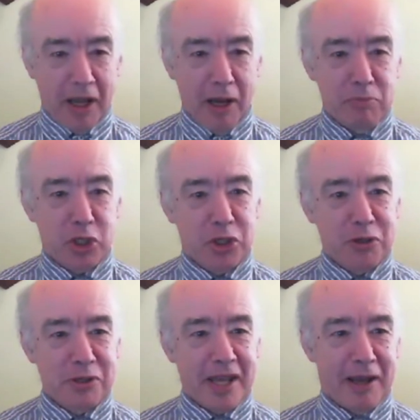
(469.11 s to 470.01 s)
I'm
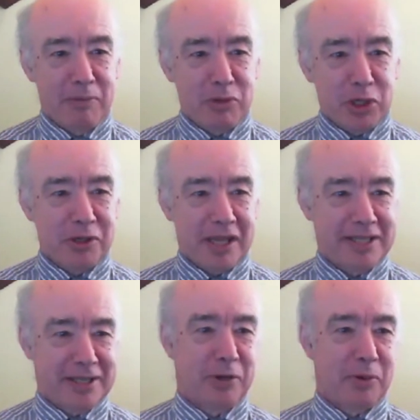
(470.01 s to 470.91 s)
sure they
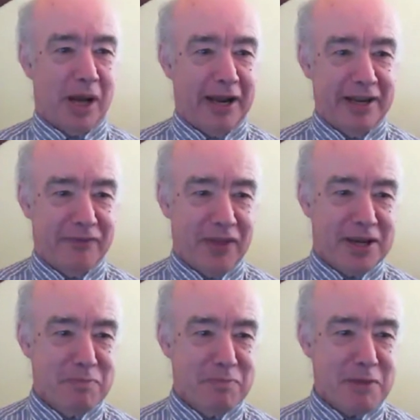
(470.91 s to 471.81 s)
do. And if they
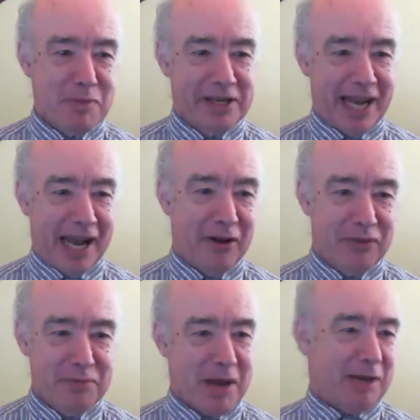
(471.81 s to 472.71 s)
could make money out of
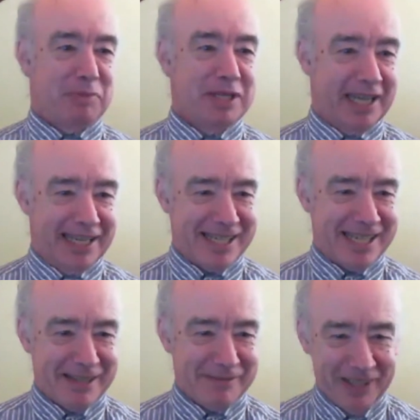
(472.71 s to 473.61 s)
them, happy
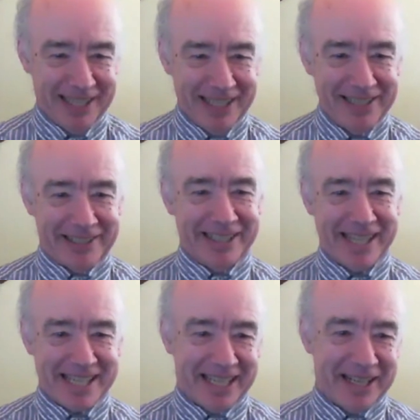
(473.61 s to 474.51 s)
days. But a lot of
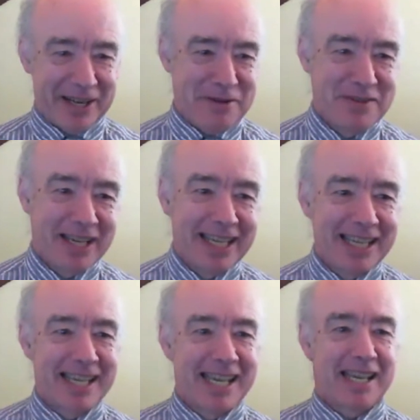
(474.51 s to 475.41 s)
the time,
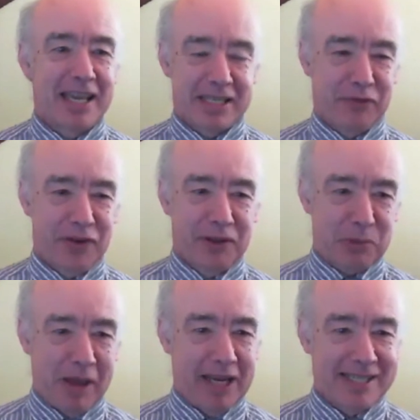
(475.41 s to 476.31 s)
it's a fill
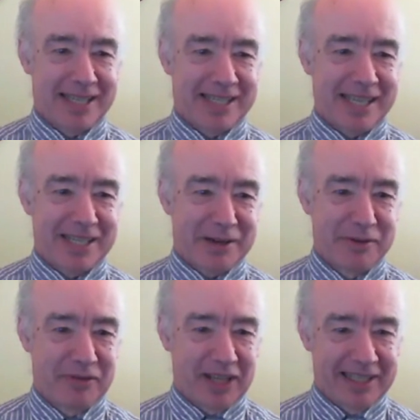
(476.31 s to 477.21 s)
space. It's
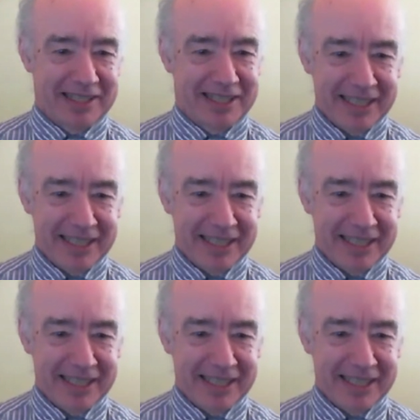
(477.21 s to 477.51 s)
convenient.